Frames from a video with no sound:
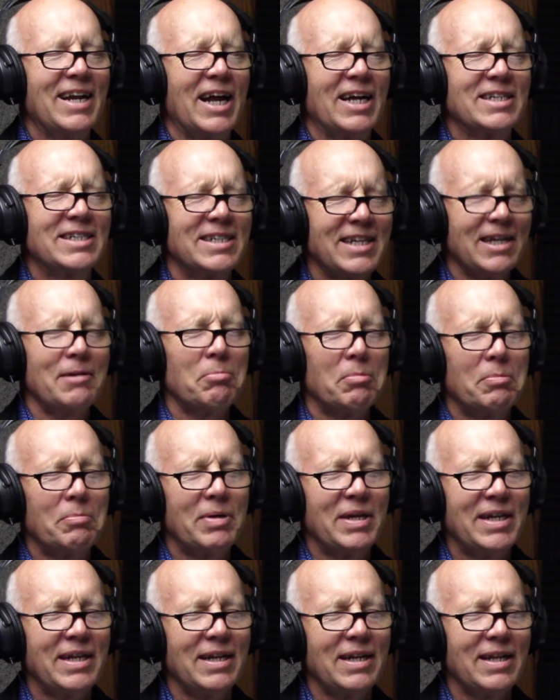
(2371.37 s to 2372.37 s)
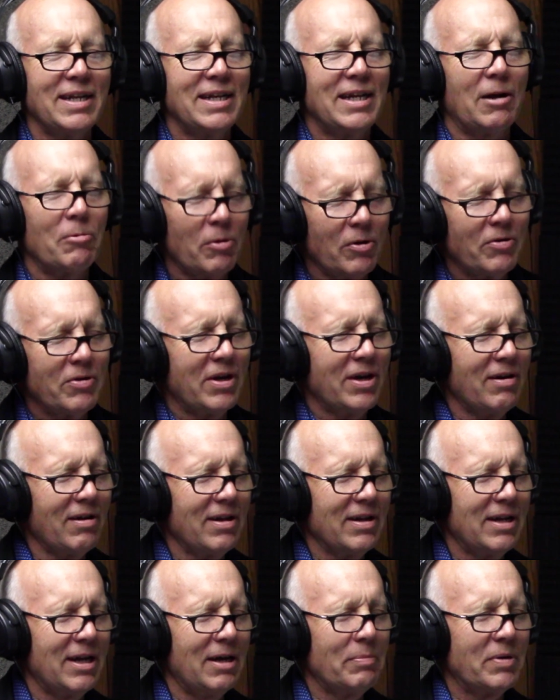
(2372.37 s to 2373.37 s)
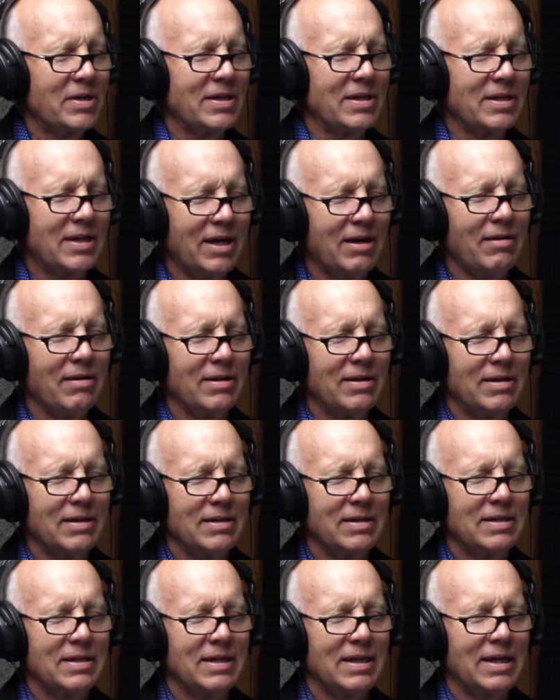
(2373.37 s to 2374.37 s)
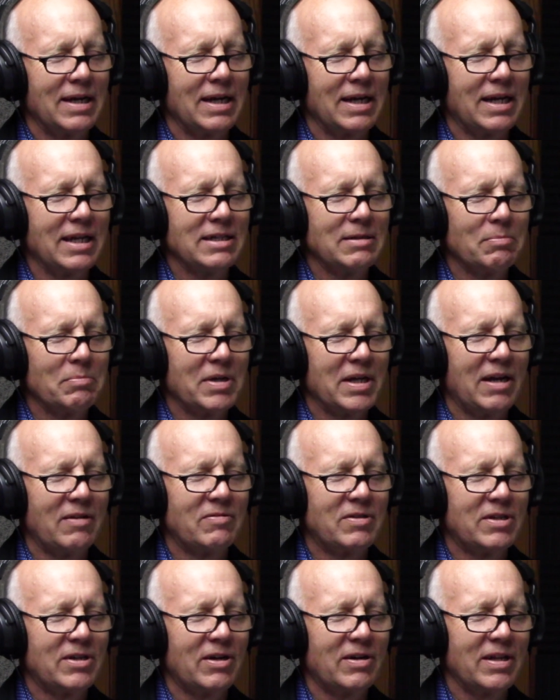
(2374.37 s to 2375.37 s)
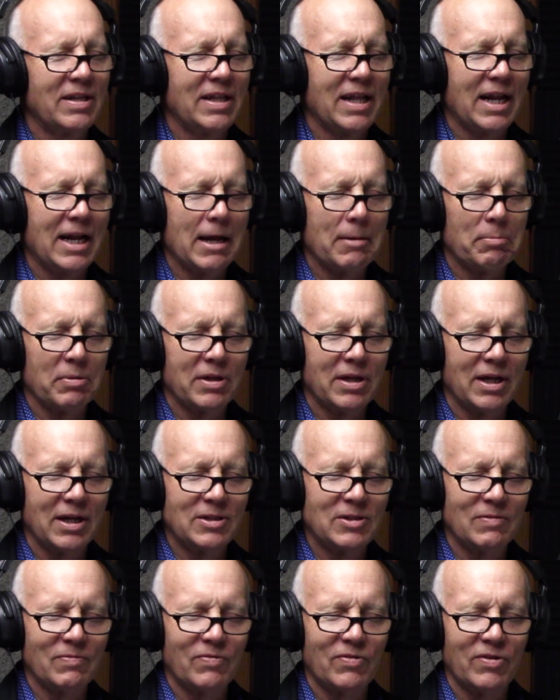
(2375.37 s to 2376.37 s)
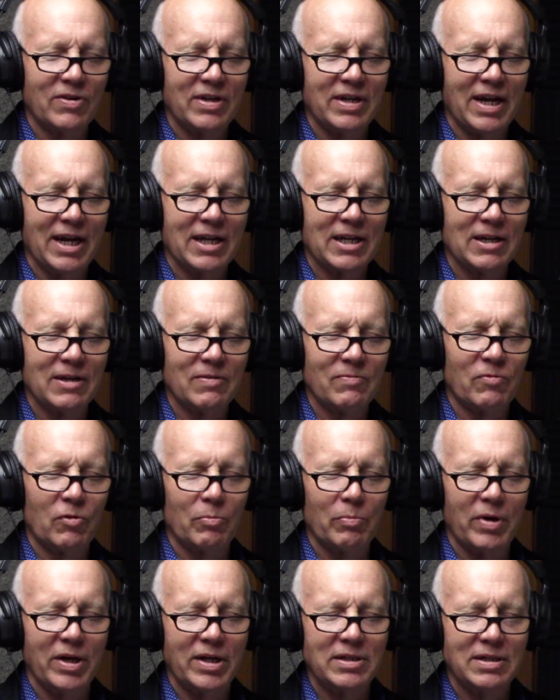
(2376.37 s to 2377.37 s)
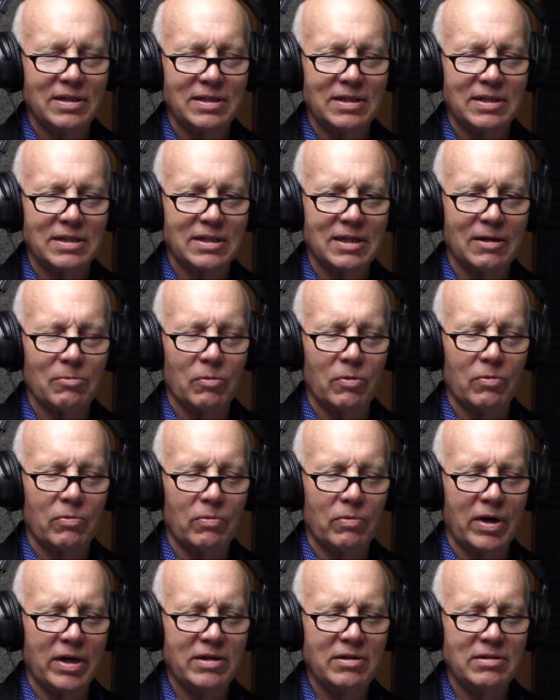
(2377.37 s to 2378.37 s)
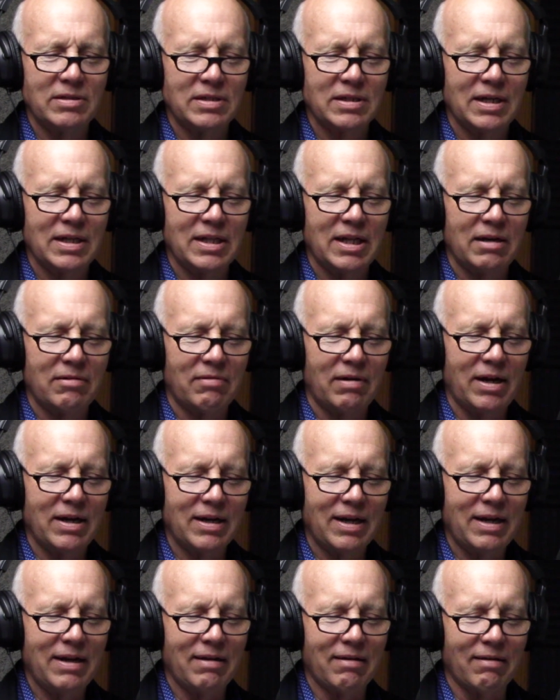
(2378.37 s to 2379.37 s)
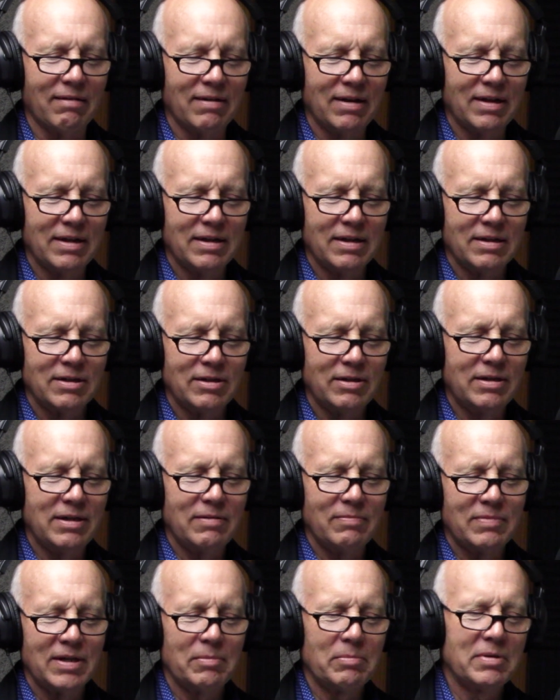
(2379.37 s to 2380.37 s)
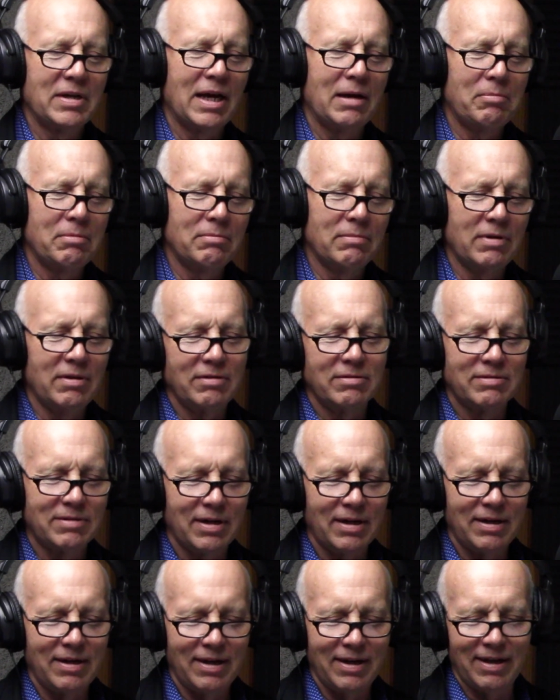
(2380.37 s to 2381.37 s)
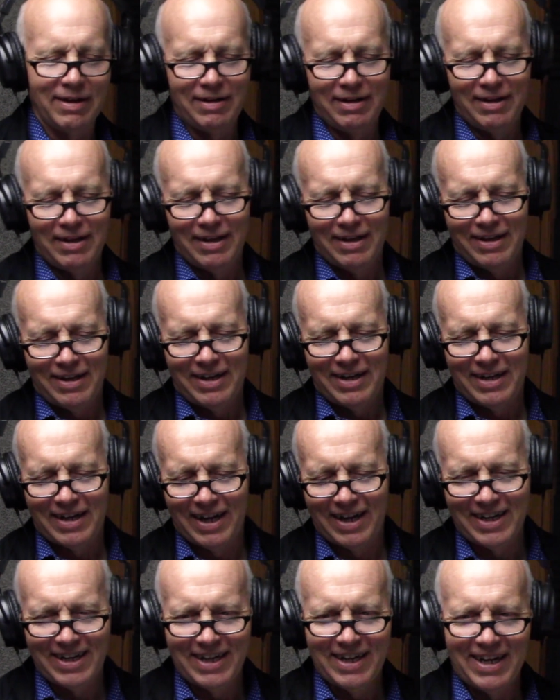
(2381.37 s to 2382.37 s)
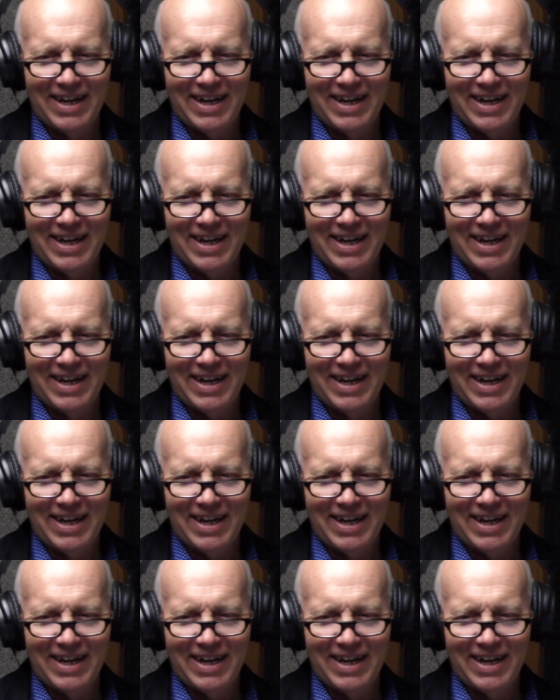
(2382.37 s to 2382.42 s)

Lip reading: set up immediately, and I woke Carolyn up, and I said, Carolyn, I guess I'm going to have to turn in that application for diaconate formation. She said, well, why are you saying that right now? You didn't even tell me Happy Mother's Day yet. And